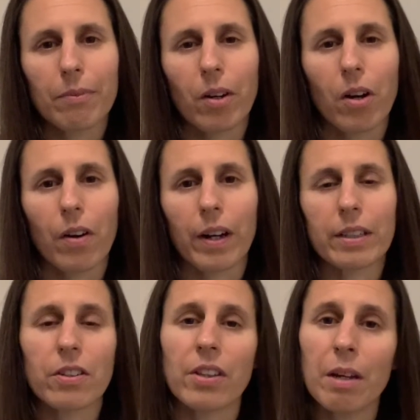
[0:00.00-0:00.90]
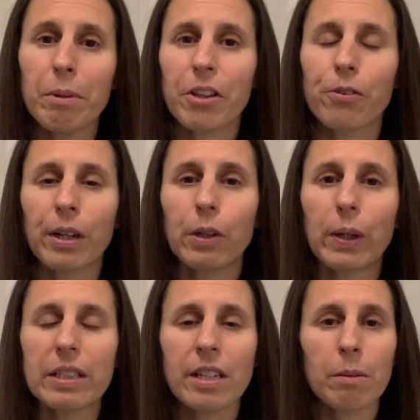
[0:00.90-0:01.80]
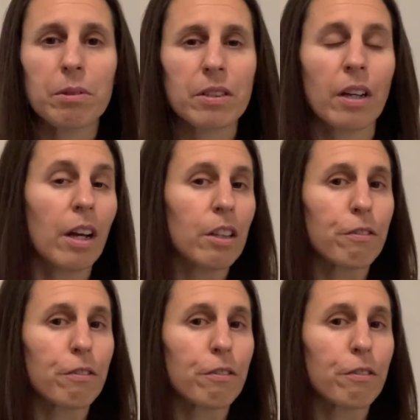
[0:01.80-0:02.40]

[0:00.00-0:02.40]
All right, so they're my three quick tips. The